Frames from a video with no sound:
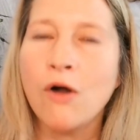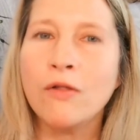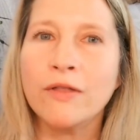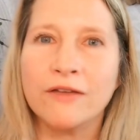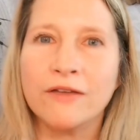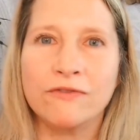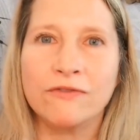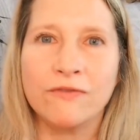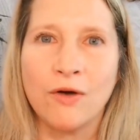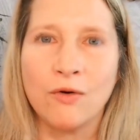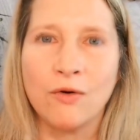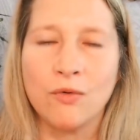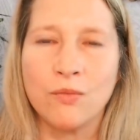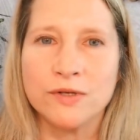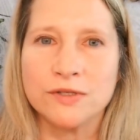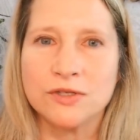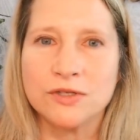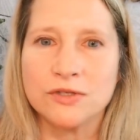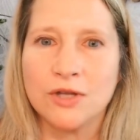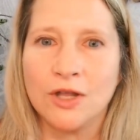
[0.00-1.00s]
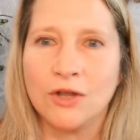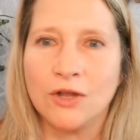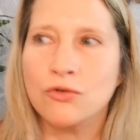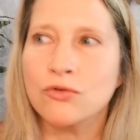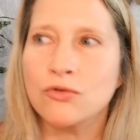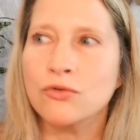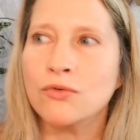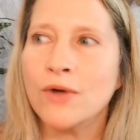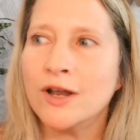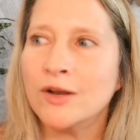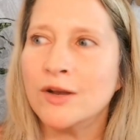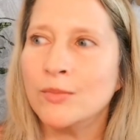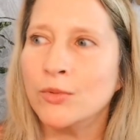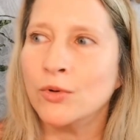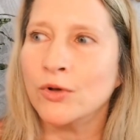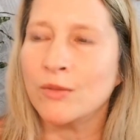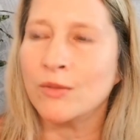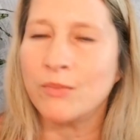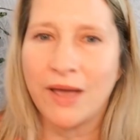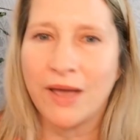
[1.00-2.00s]
I felt was incredible
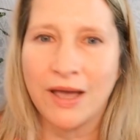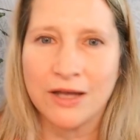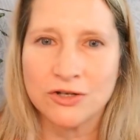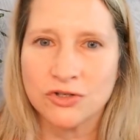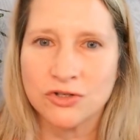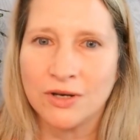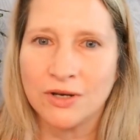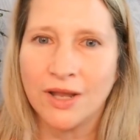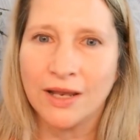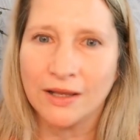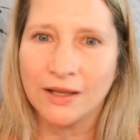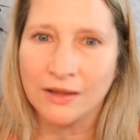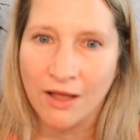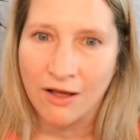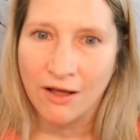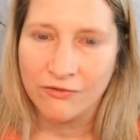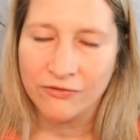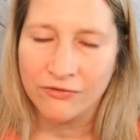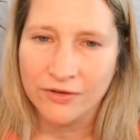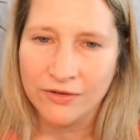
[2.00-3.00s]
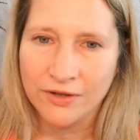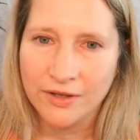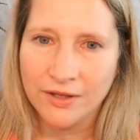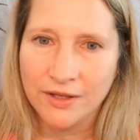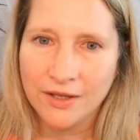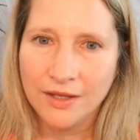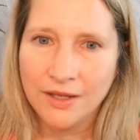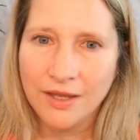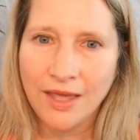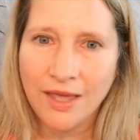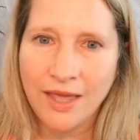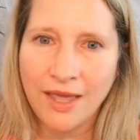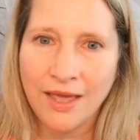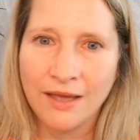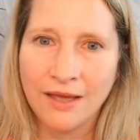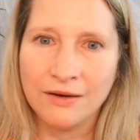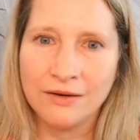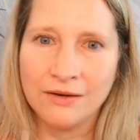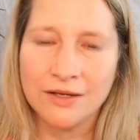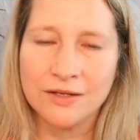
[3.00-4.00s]
compassion and love.
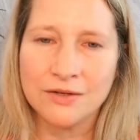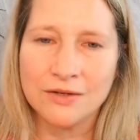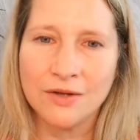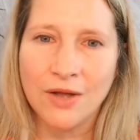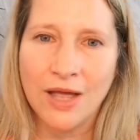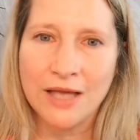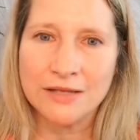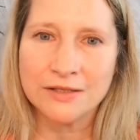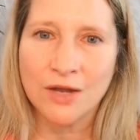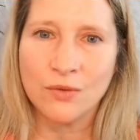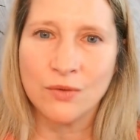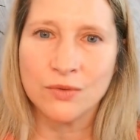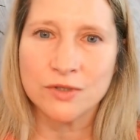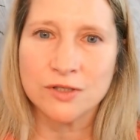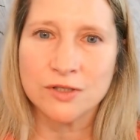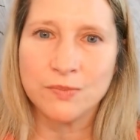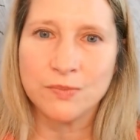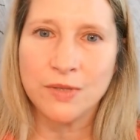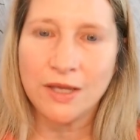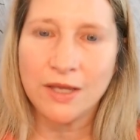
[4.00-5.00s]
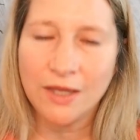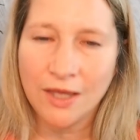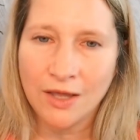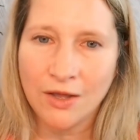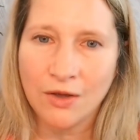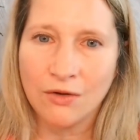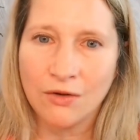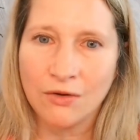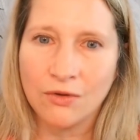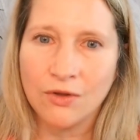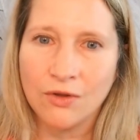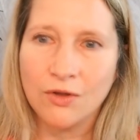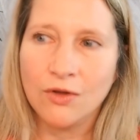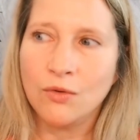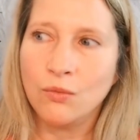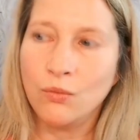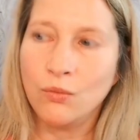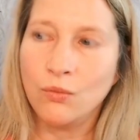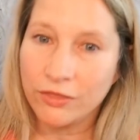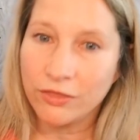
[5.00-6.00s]
And as I was speaking
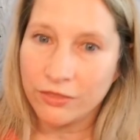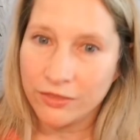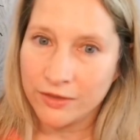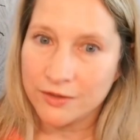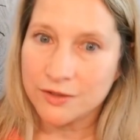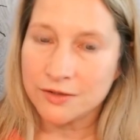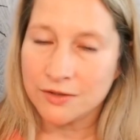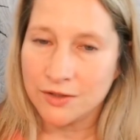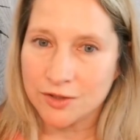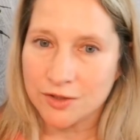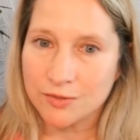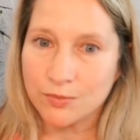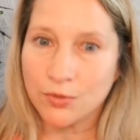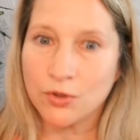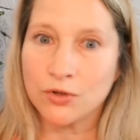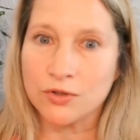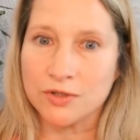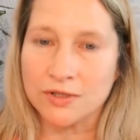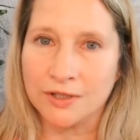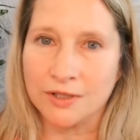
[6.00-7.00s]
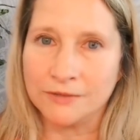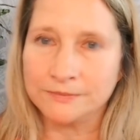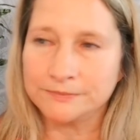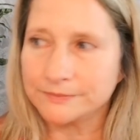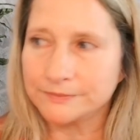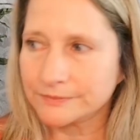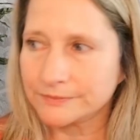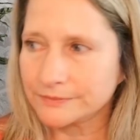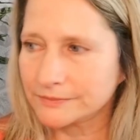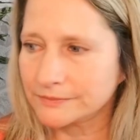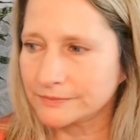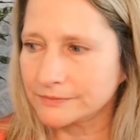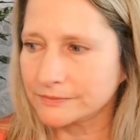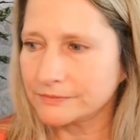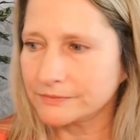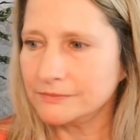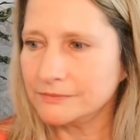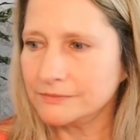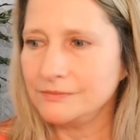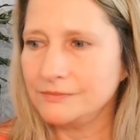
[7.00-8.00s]
with this person,
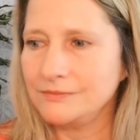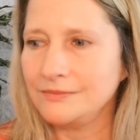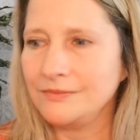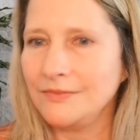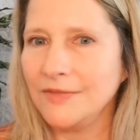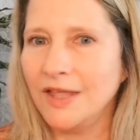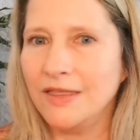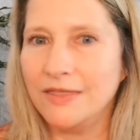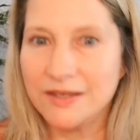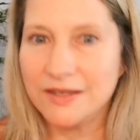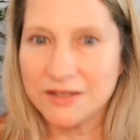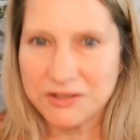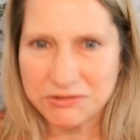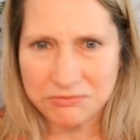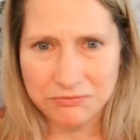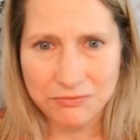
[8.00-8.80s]
this